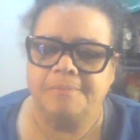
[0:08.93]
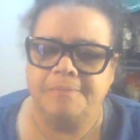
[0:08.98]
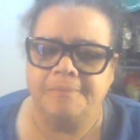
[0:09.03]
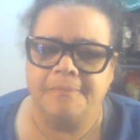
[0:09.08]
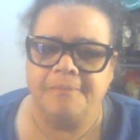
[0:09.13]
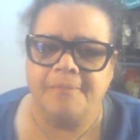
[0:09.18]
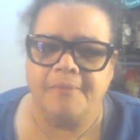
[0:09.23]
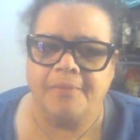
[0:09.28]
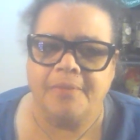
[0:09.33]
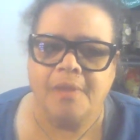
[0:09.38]

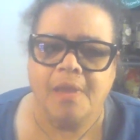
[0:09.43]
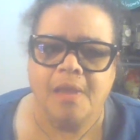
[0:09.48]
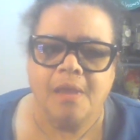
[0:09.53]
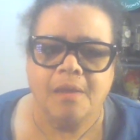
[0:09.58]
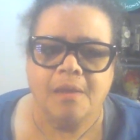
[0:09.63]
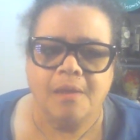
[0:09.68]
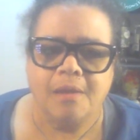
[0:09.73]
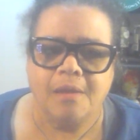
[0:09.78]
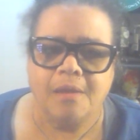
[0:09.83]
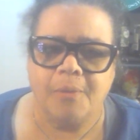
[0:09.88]

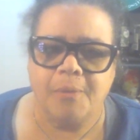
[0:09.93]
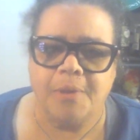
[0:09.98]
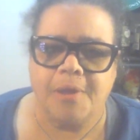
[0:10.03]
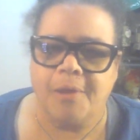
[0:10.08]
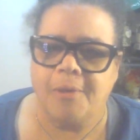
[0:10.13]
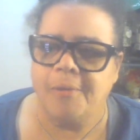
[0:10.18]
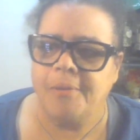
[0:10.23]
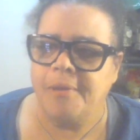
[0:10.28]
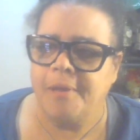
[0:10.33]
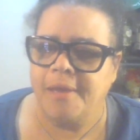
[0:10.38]
Here we
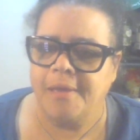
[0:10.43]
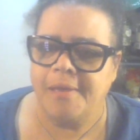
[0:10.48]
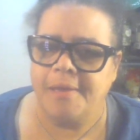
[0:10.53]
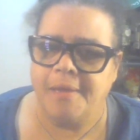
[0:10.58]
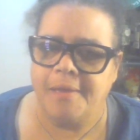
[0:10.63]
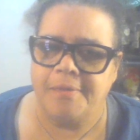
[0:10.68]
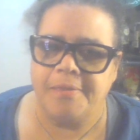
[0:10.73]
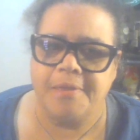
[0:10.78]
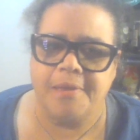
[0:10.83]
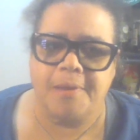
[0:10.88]
go. I,
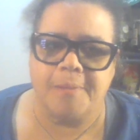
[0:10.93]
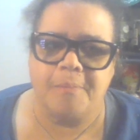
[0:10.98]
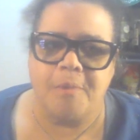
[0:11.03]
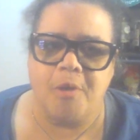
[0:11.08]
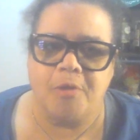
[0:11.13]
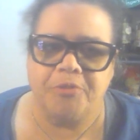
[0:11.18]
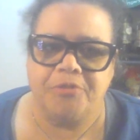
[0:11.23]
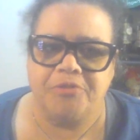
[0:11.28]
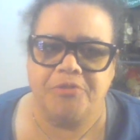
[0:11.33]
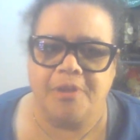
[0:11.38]
I think I'm
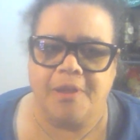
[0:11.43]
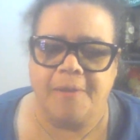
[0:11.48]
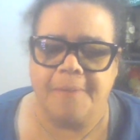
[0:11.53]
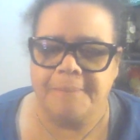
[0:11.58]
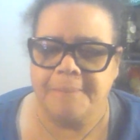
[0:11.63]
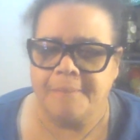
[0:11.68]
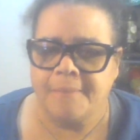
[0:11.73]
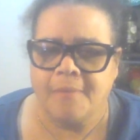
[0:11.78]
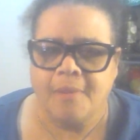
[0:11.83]
all set.